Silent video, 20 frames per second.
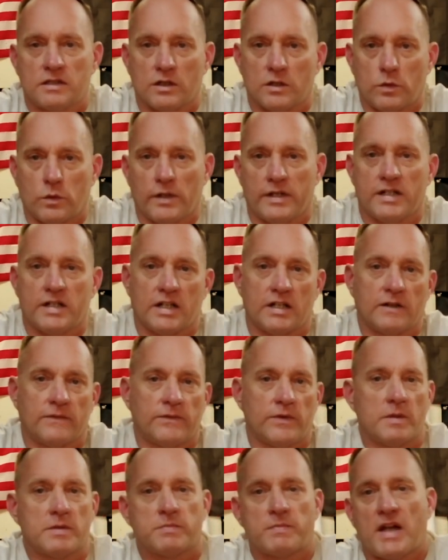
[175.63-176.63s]
the coin kind of
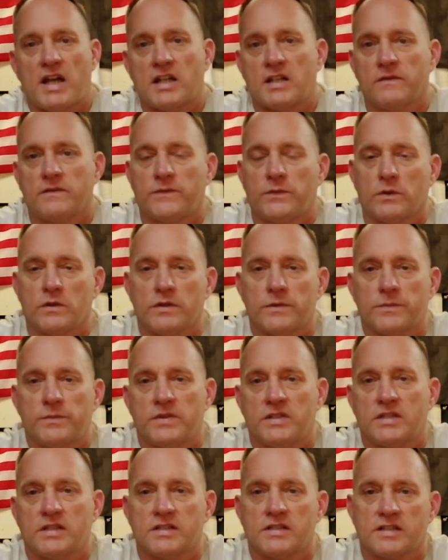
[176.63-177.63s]
flips back and forth
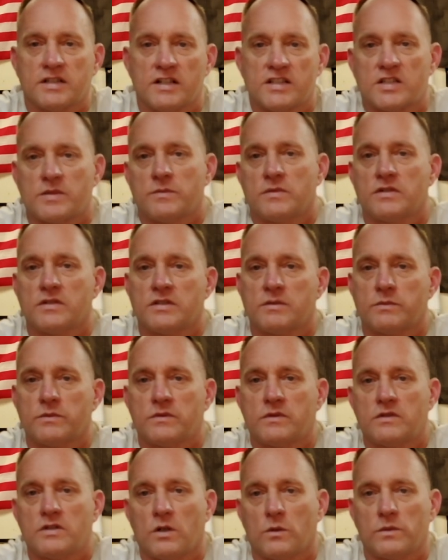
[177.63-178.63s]
because customers
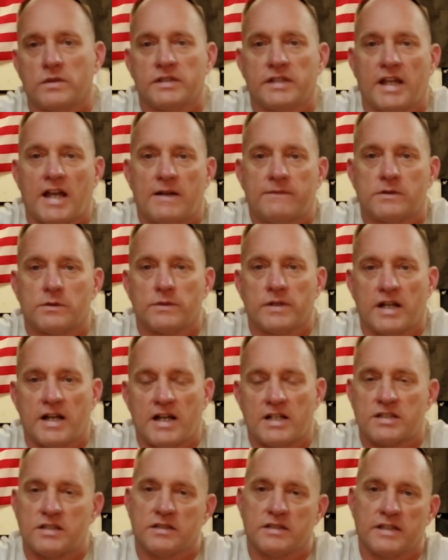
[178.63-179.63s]
don't really have a
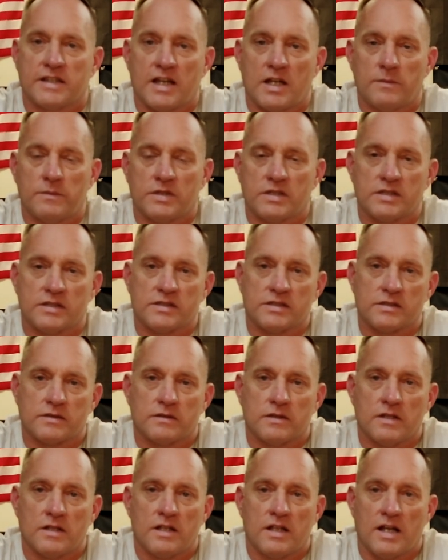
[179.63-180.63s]
reaction to that
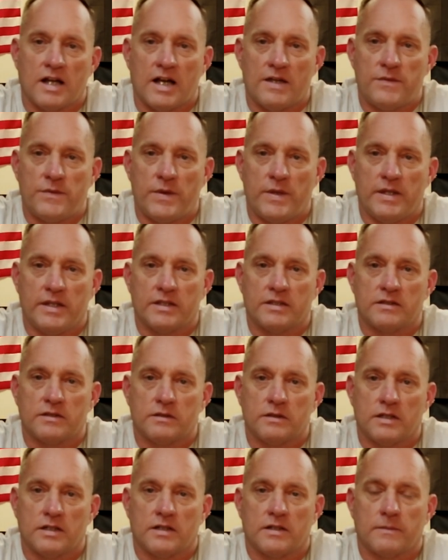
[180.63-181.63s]
because I think
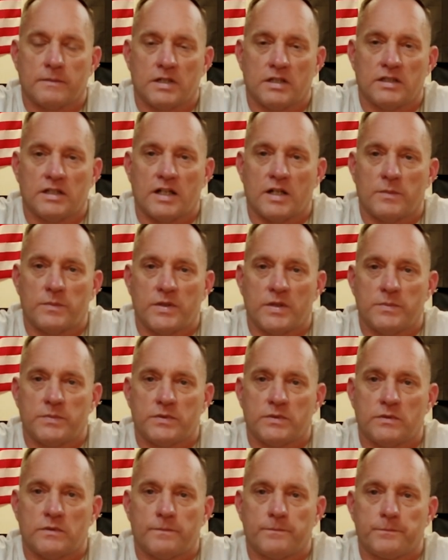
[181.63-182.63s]
a lot of
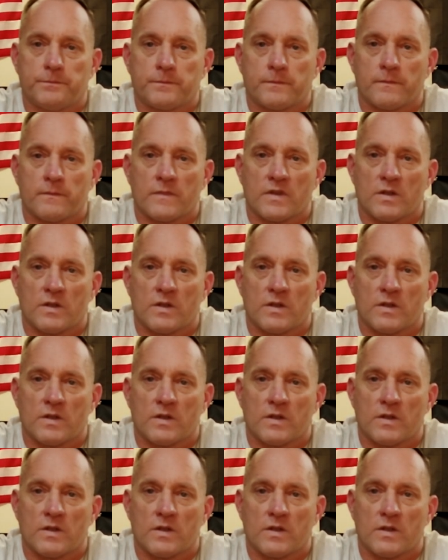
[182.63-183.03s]
people